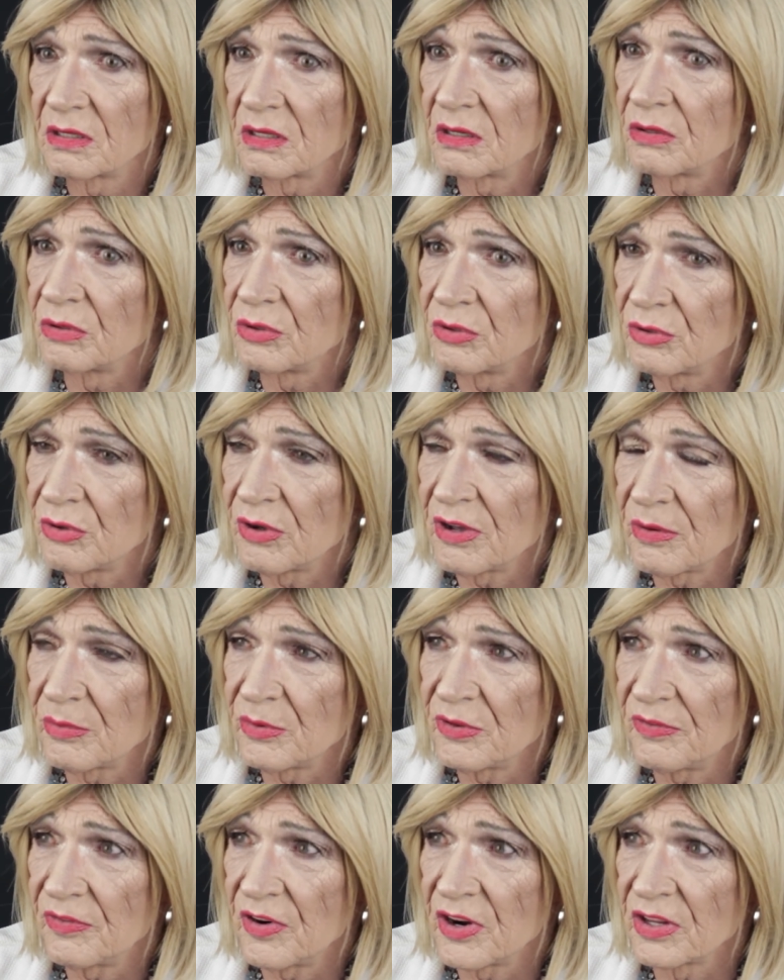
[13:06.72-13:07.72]
Oh, you're out
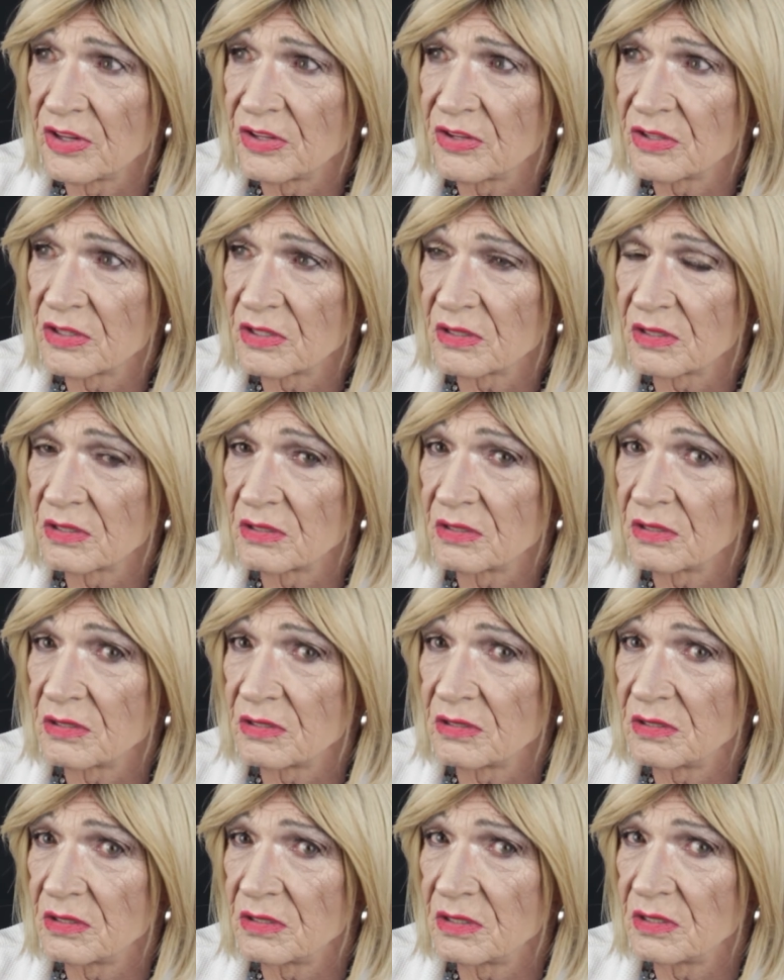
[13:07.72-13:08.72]
with friends?
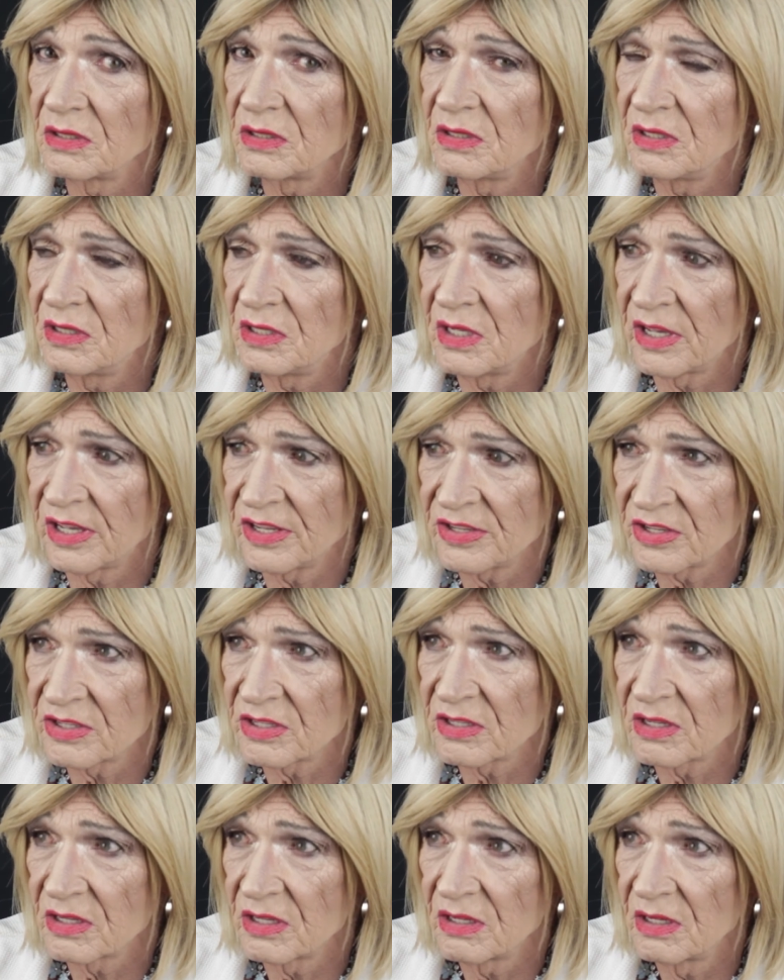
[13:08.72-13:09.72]

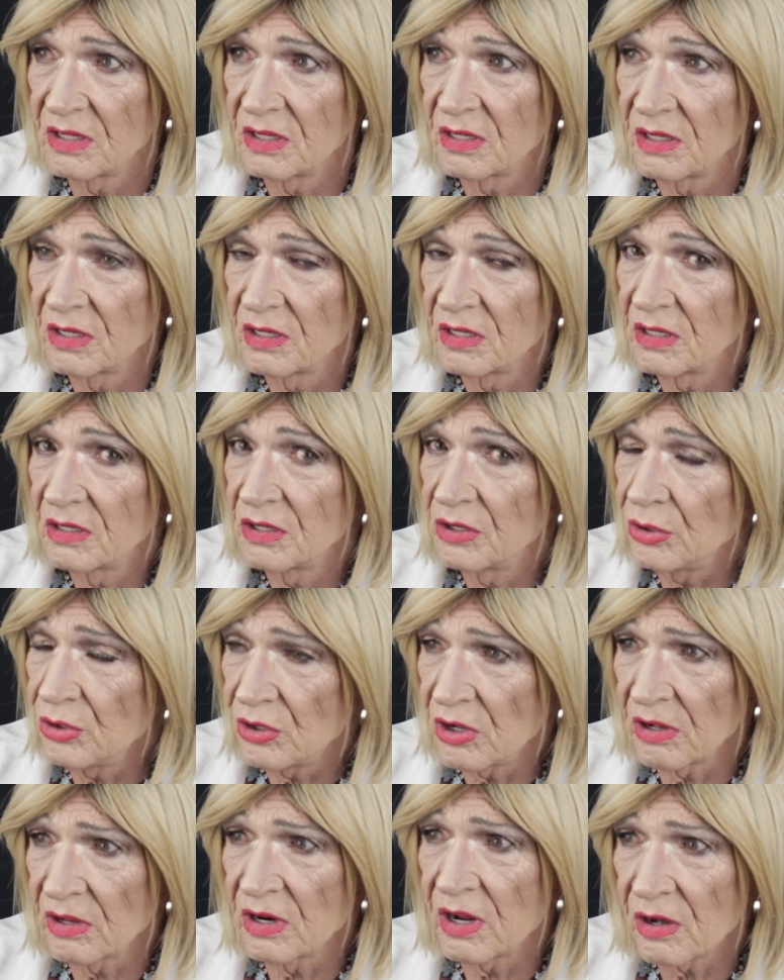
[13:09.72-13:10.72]
Yes. Who are
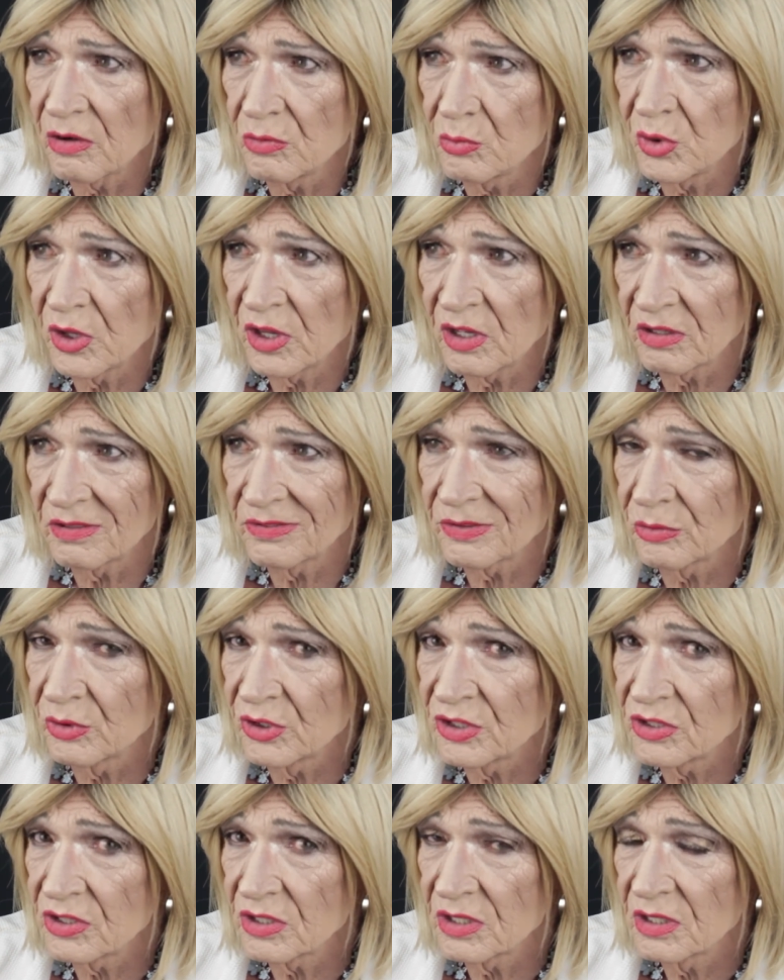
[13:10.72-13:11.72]
you going home with
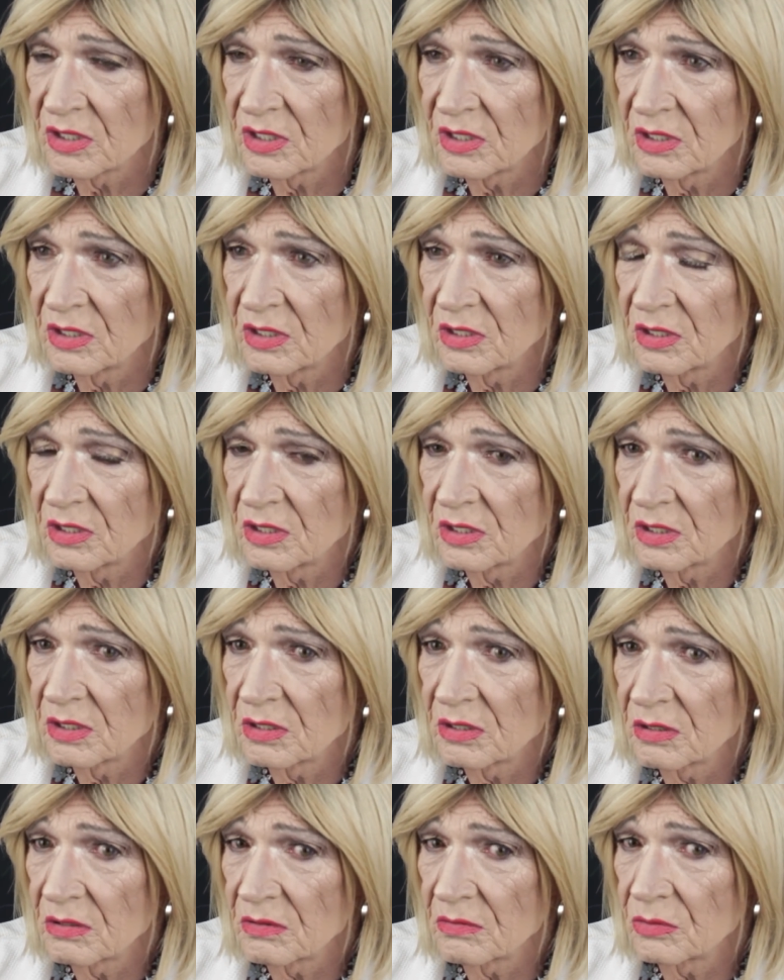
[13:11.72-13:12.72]
afterwards?
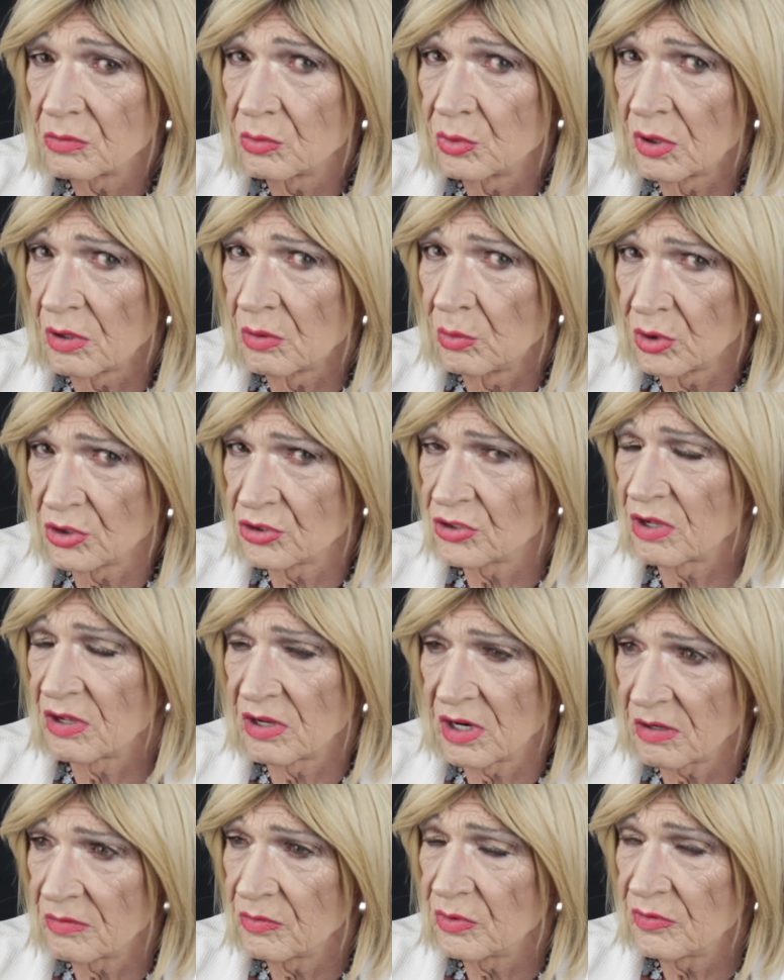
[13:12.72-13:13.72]
Well, I was
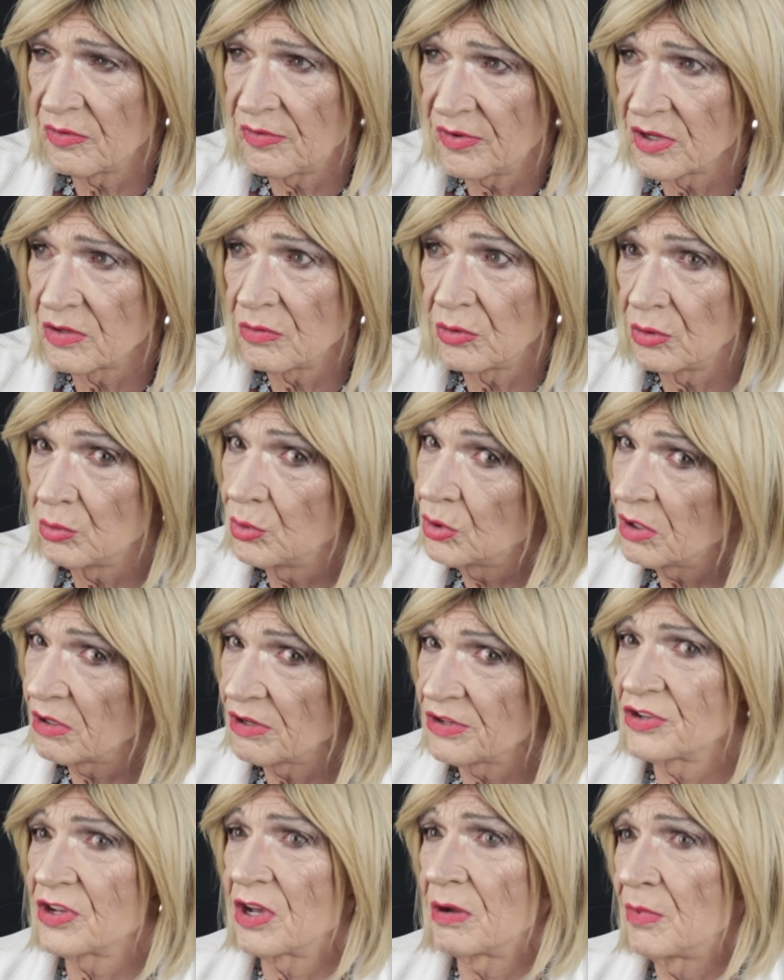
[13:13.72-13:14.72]
going home with a friend. You wouldn't
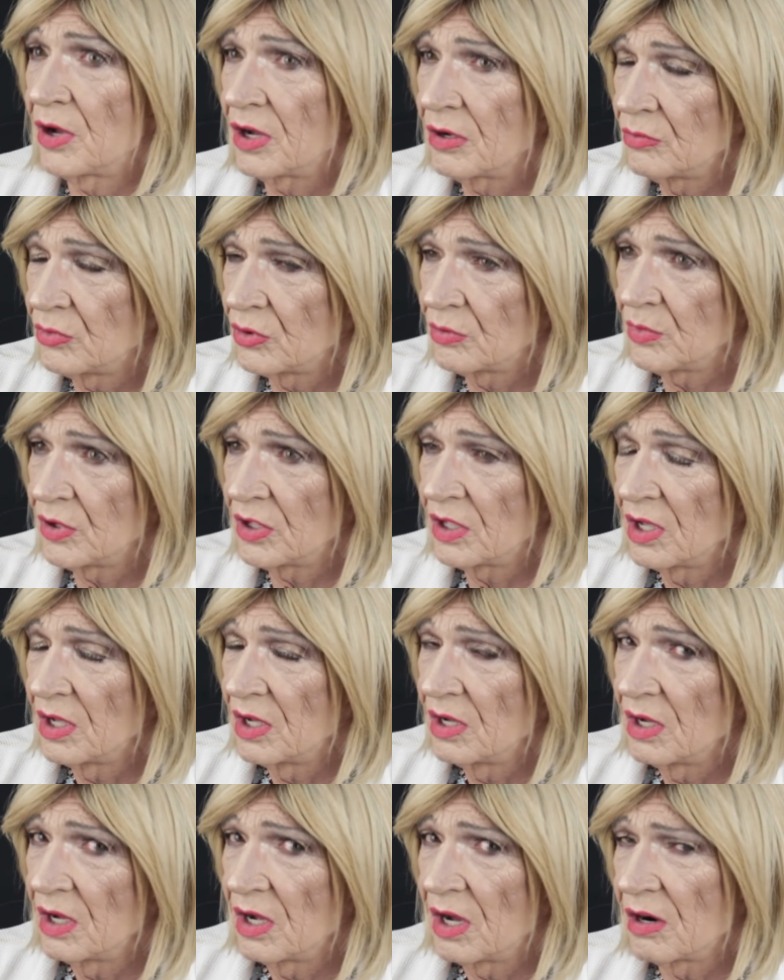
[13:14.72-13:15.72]
like to come home with me?
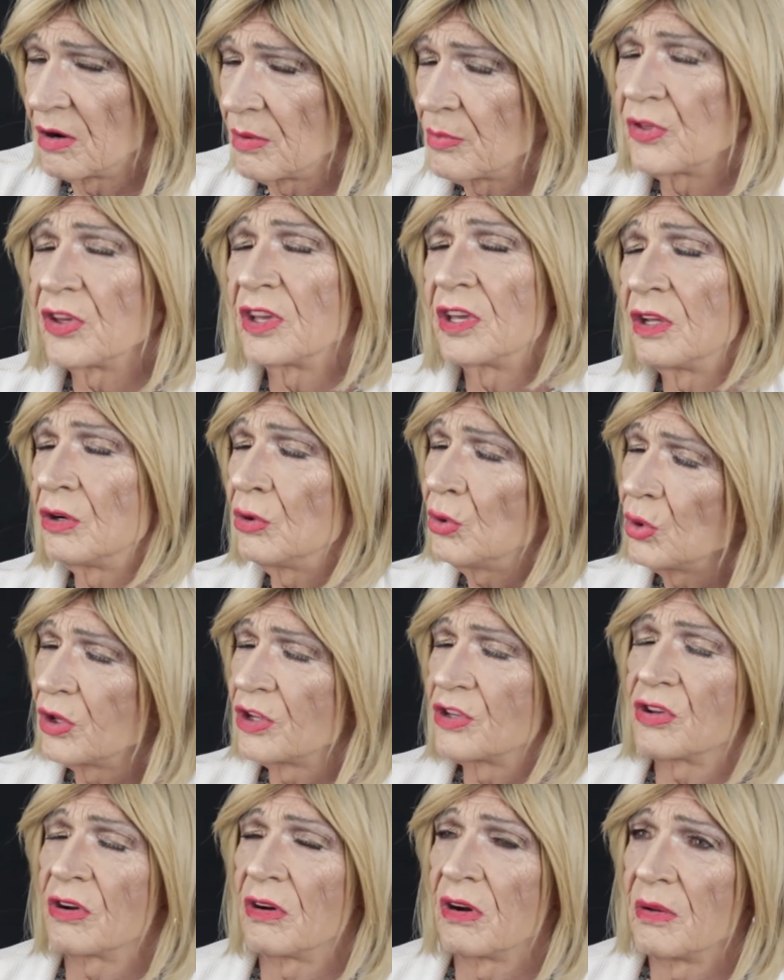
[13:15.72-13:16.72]
And I'm thinking all
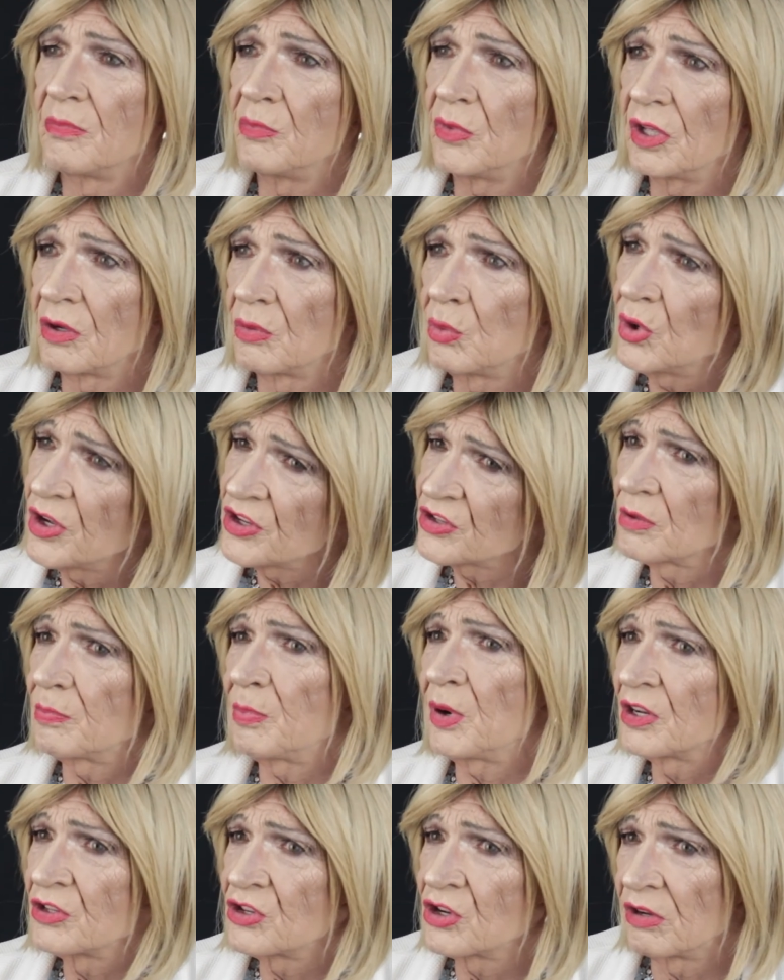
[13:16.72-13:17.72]
the time, where's the
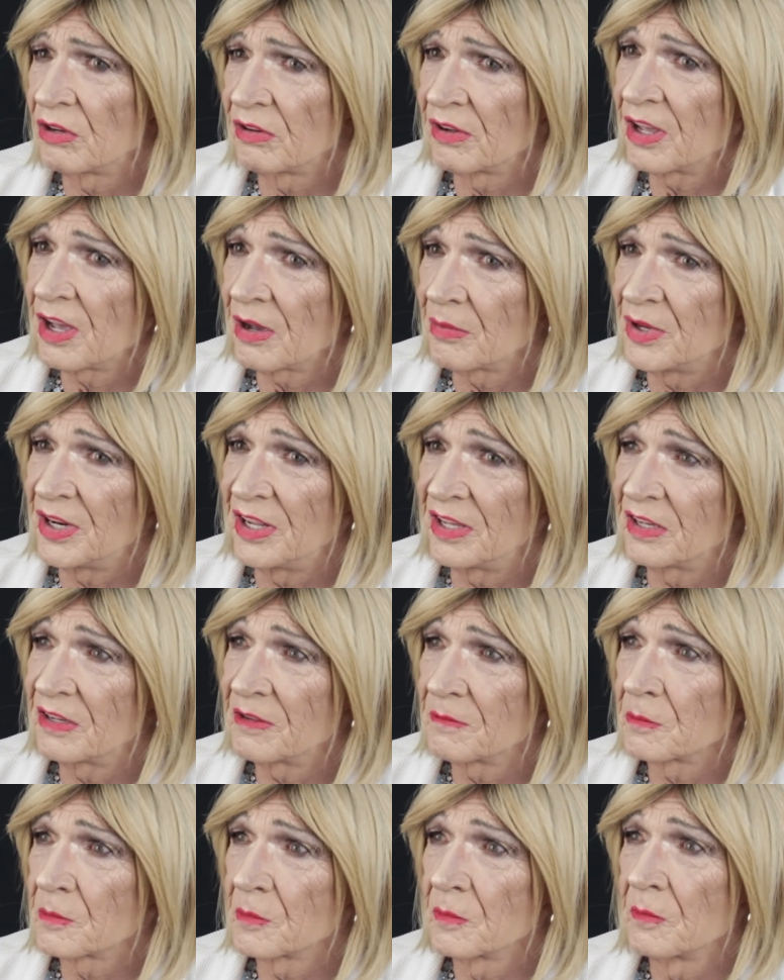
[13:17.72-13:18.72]
punchline coming here?